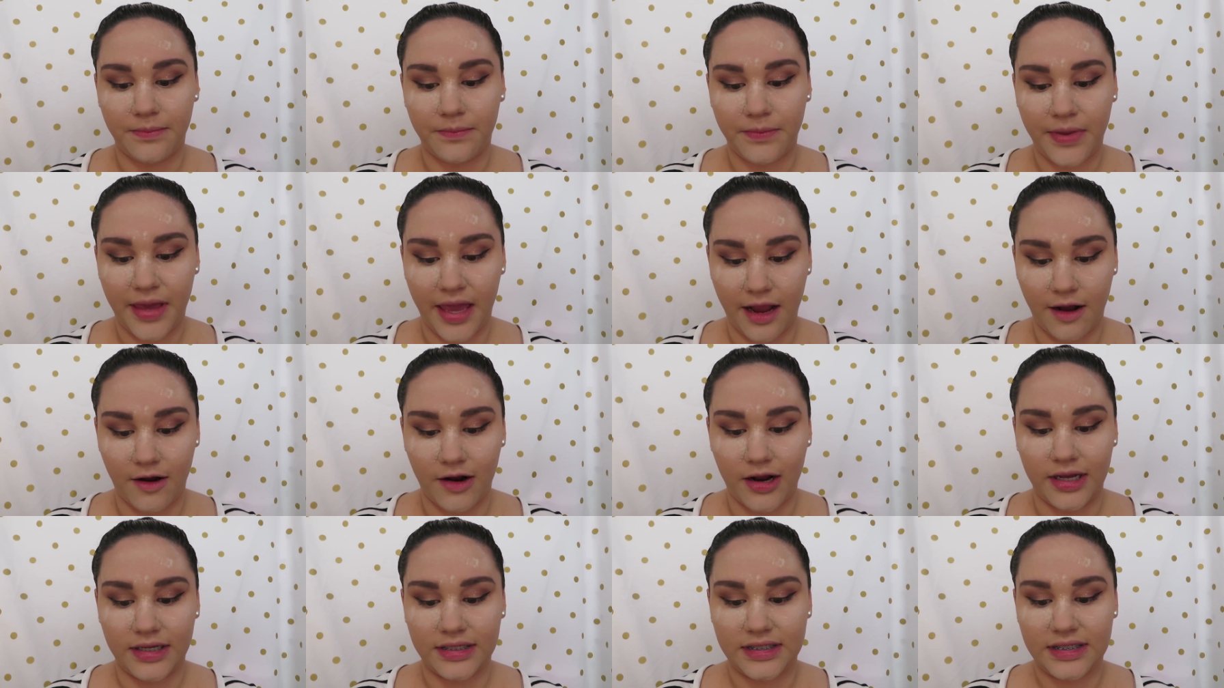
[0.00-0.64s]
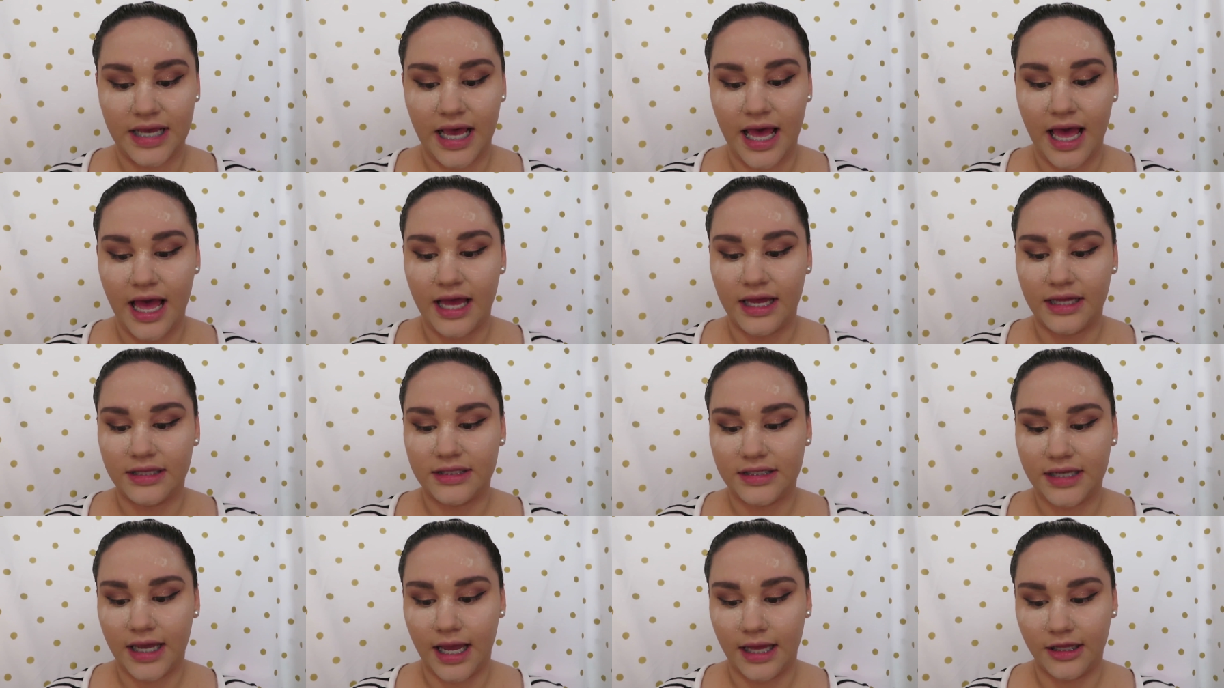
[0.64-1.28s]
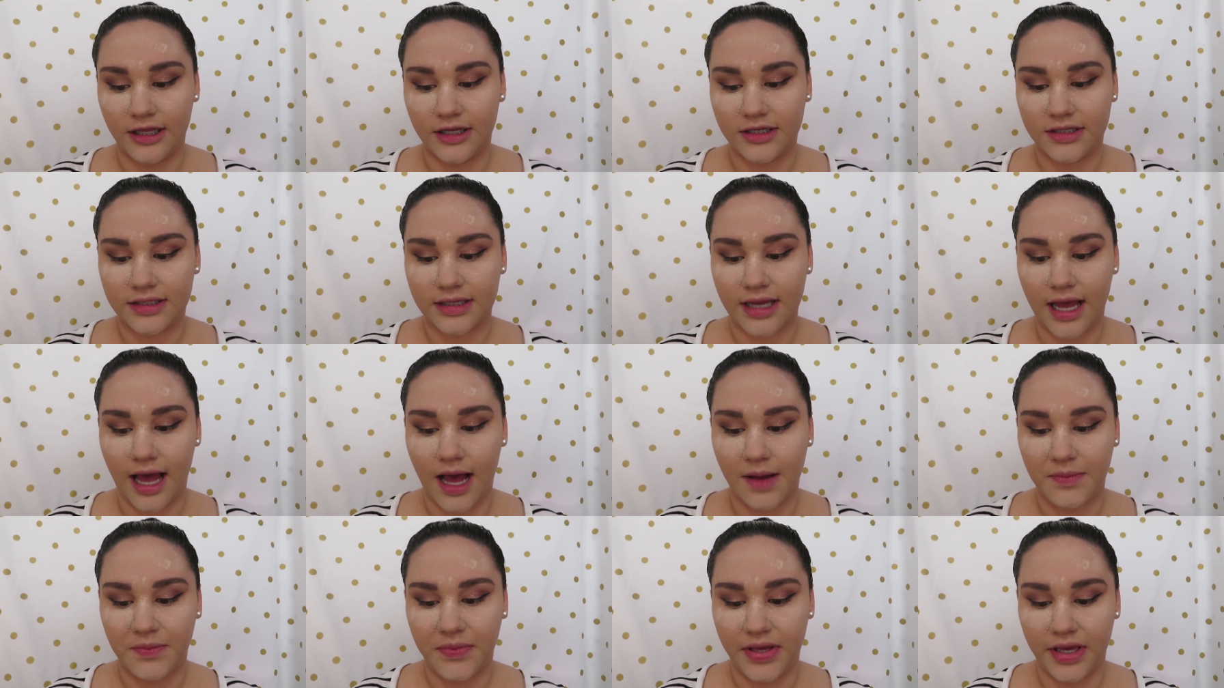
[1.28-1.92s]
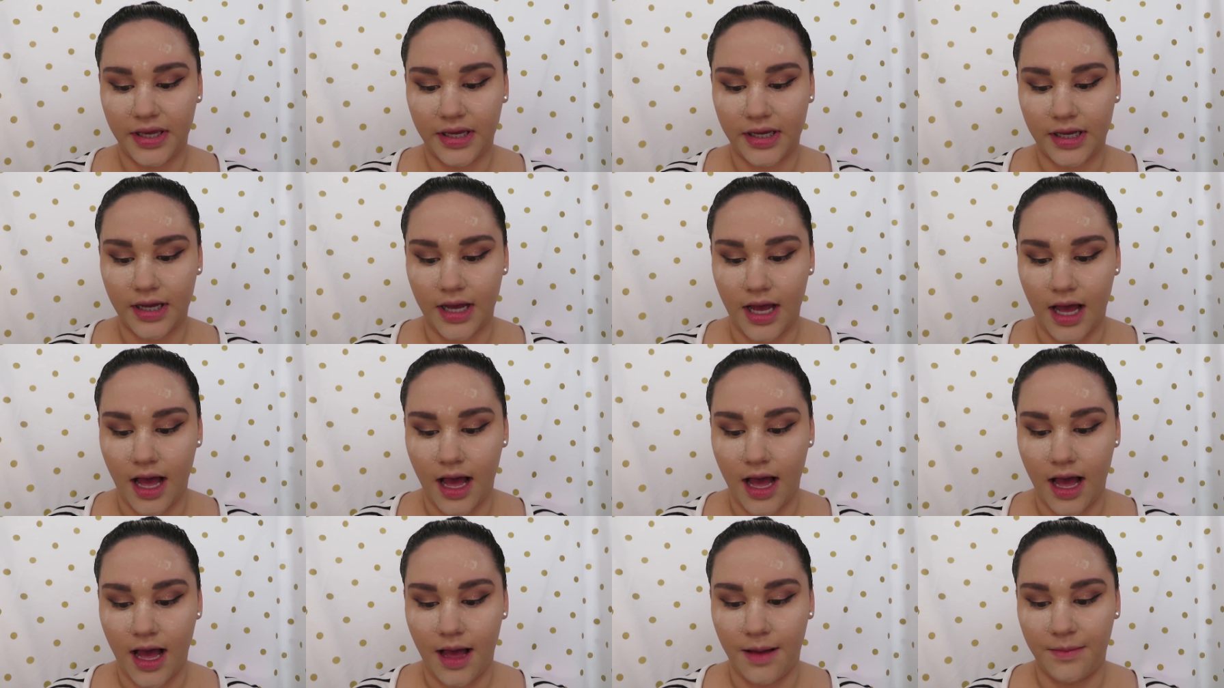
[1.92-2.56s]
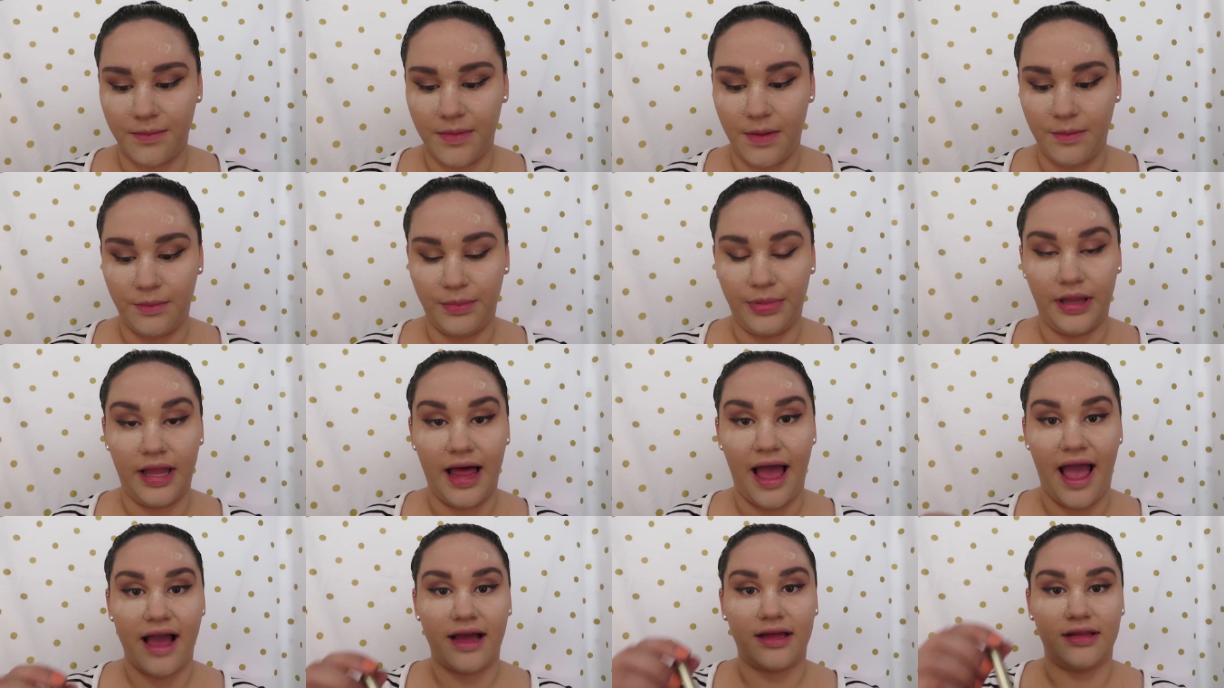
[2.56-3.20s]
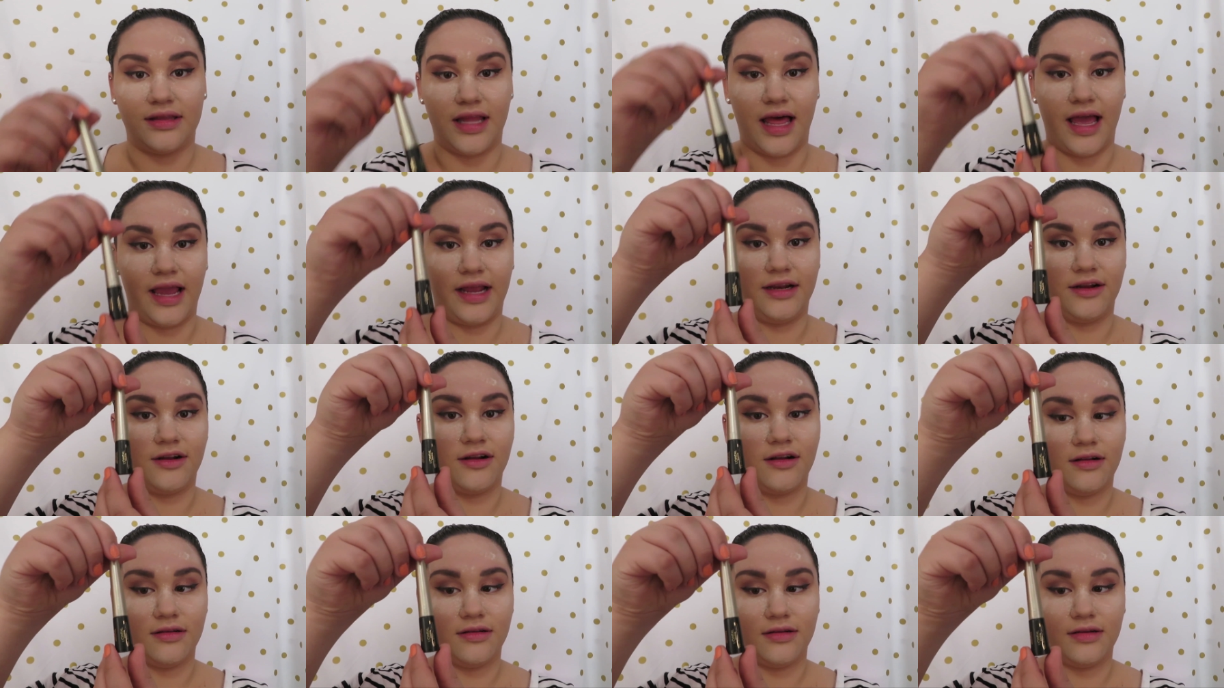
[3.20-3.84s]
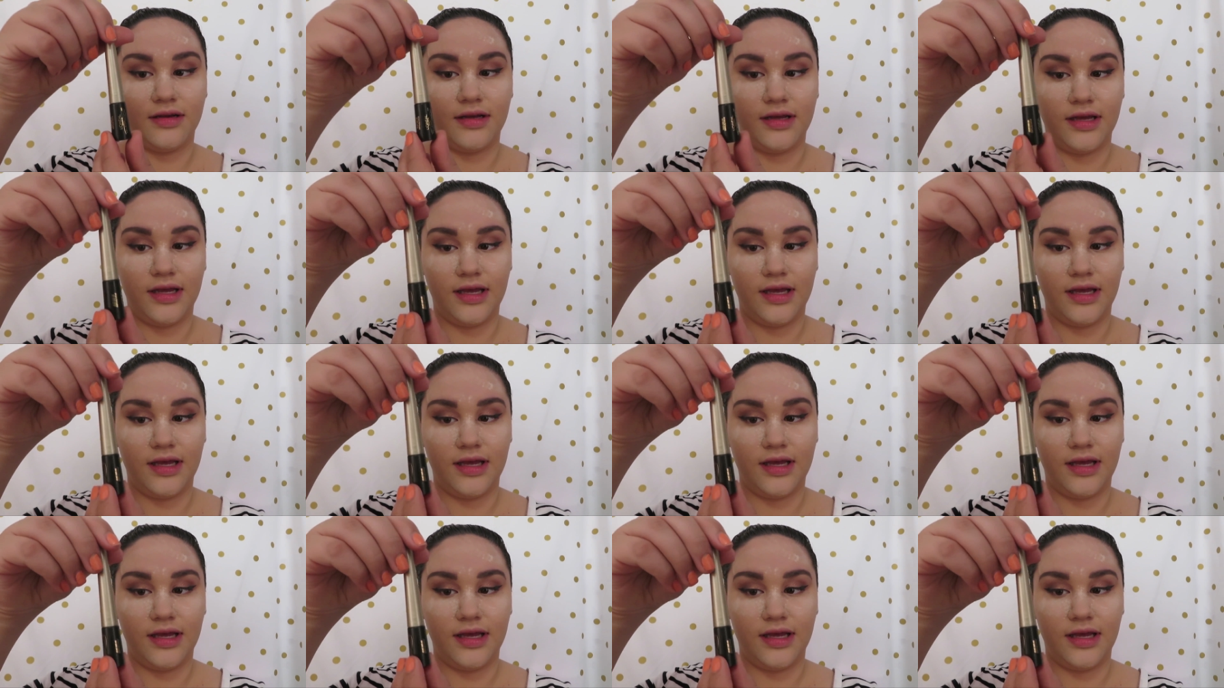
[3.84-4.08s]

Paris telescopic black liner.